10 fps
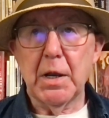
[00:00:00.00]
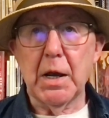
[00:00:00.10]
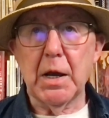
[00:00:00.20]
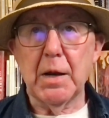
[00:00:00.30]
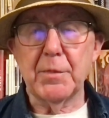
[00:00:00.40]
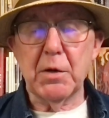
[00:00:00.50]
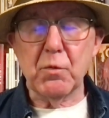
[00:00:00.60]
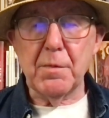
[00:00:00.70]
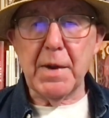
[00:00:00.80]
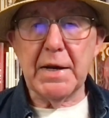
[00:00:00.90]
It
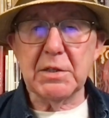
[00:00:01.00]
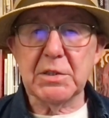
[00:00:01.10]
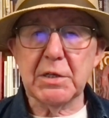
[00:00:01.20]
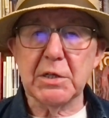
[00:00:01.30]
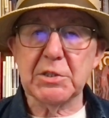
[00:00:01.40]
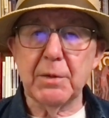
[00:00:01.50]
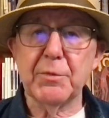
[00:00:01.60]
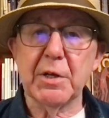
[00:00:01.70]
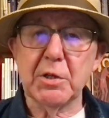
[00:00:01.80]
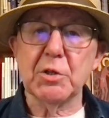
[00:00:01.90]
remains as
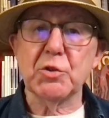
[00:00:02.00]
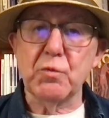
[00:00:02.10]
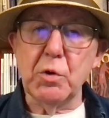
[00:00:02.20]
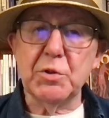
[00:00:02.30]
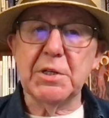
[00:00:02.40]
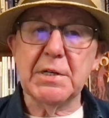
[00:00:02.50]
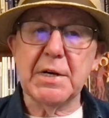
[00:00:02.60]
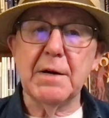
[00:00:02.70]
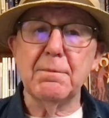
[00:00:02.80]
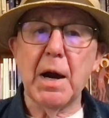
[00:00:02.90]
something that's rooted
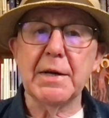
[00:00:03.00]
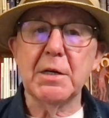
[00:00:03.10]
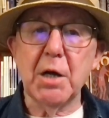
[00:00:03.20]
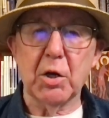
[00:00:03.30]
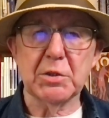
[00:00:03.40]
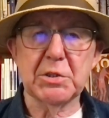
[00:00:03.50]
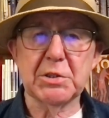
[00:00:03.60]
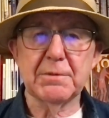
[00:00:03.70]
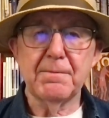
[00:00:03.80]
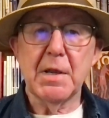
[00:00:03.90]
in my
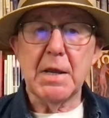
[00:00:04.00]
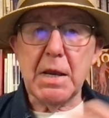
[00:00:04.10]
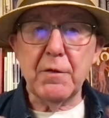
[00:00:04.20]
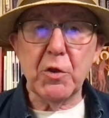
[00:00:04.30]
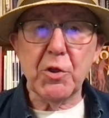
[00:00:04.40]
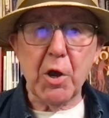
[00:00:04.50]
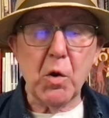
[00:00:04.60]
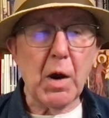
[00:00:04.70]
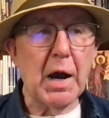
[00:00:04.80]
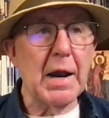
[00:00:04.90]
guts, even
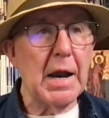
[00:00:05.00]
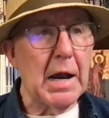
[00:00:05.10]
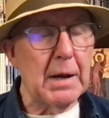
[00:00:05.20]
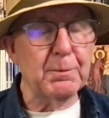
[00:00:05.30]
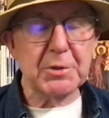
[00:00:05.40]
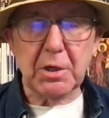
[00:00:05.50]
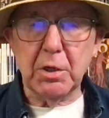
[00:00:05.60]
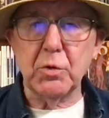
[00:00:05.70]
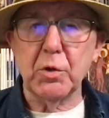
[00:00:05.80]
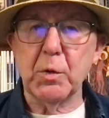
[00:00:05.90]
though I
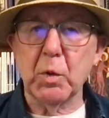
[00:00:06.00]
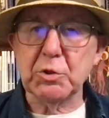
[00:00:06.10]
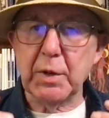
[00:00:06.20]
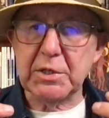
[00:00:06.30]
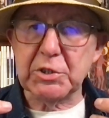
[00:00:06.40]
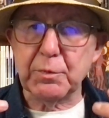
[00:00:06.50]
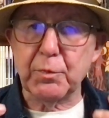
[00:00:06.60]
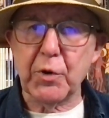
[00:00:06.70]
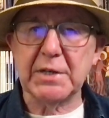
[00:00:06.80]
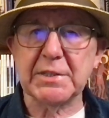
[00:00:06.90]
absolutely want to
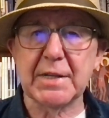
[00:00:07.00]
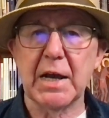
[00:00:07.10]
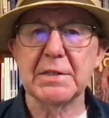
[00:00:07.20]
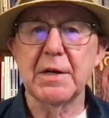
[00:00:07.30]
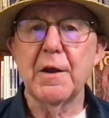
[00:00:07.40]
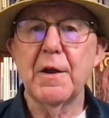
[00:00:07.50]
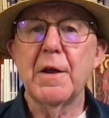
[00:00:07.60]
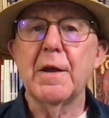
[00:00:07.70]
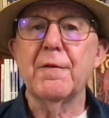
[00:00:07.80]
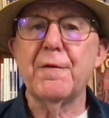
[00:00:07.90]
express that
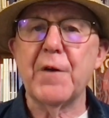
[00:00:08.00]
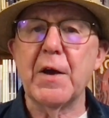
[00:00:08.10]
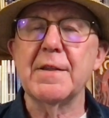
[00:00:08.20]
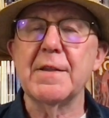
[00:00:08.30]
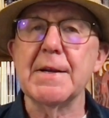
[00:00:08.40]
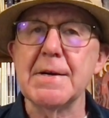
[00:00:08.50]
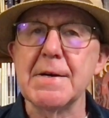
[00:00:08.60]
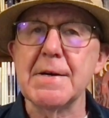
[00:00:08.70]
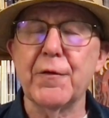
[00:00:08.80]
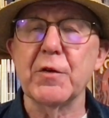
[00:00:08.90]
faith in
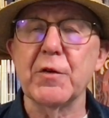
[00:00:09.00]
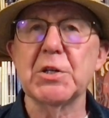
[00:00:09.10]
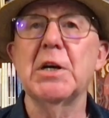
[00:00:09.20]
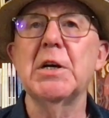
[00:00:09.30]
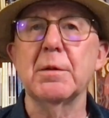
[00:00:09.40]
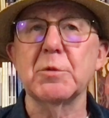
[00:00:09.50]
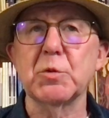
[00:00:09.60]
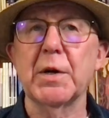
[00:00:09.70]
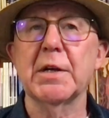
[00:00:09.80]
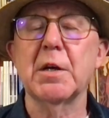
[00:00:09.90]
different terms
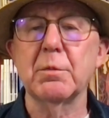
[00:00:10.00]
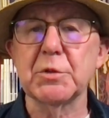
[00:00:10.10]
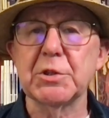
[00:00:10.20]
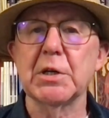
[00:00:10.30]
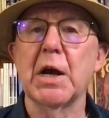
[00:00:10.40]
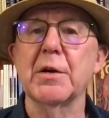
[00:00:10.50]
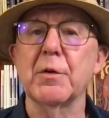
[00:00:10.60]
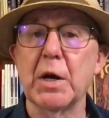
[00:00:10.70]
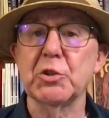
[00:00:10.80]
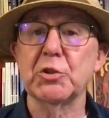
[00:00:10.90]
when it comes to kind
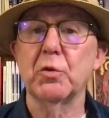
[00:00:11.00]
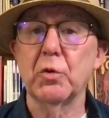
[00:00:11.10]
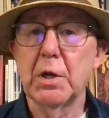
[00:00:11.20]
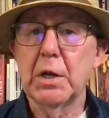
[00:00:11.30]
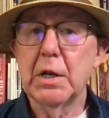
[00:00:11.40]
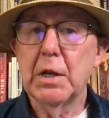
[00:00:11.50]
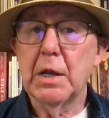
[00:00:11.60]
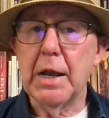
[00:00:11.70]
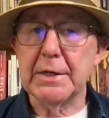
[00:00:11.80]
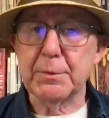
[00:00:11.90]
of rational
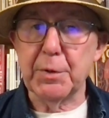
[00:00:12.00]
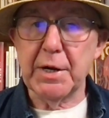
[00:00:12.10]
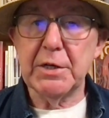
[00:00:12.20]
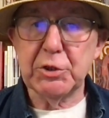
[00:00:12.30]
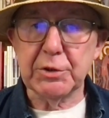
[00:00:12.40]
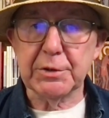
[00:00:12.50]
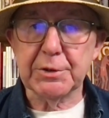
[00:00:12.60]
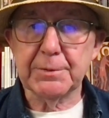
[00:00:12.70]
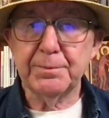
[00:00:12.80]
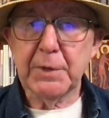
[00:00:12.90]
explanations.